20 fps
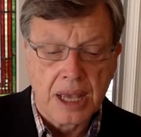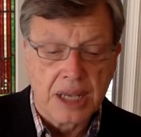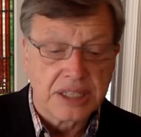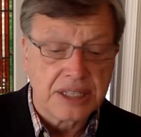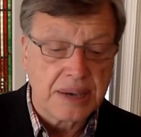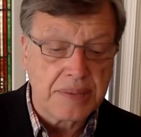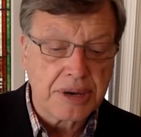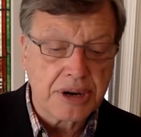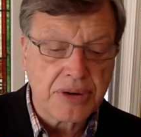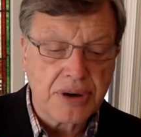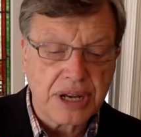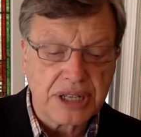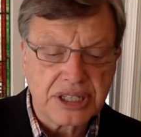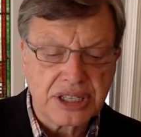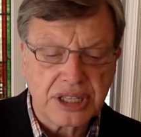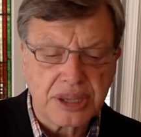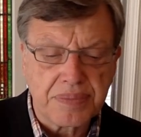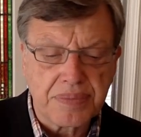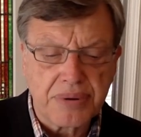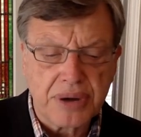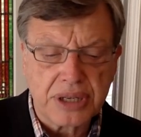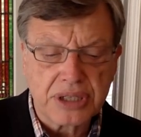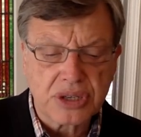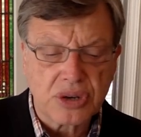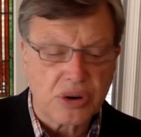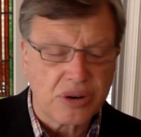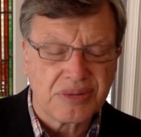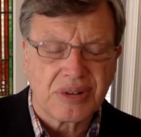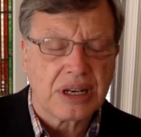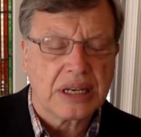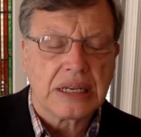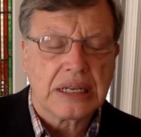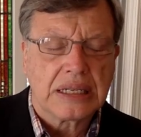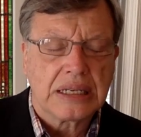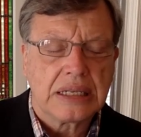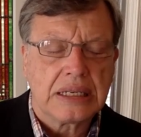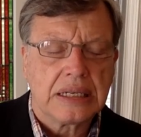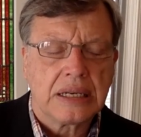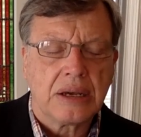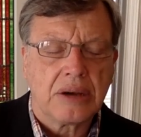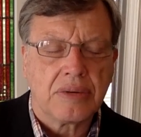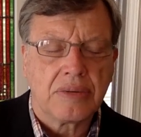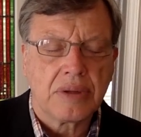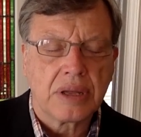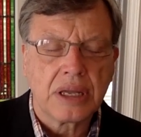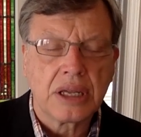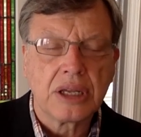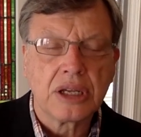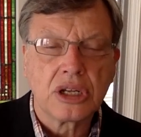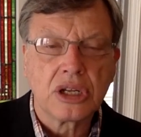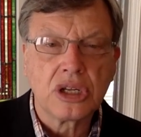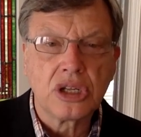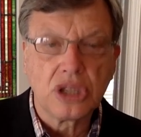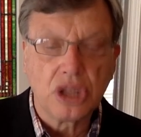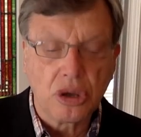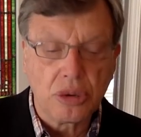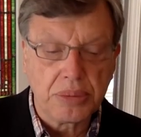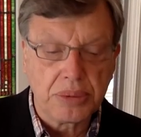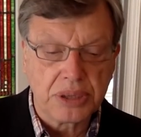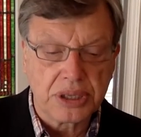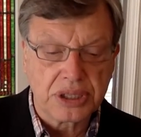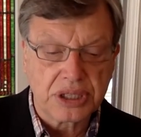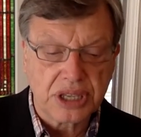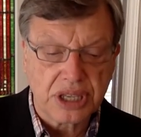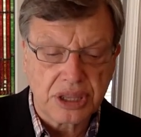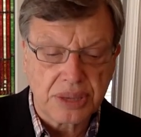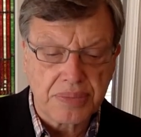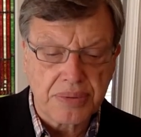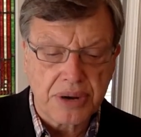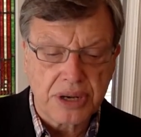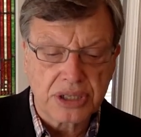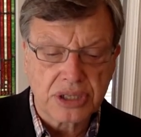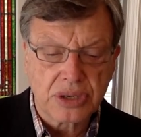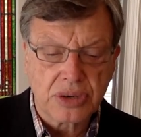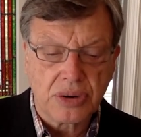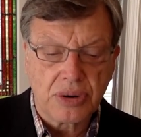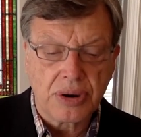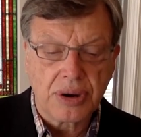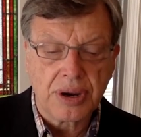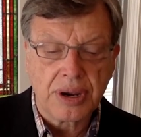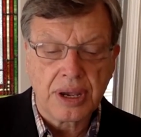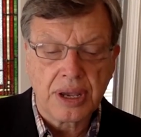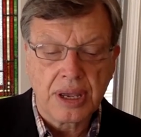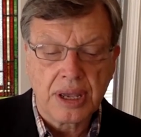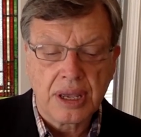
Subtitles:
Democrats in the press corps, no, globalists in the press corps,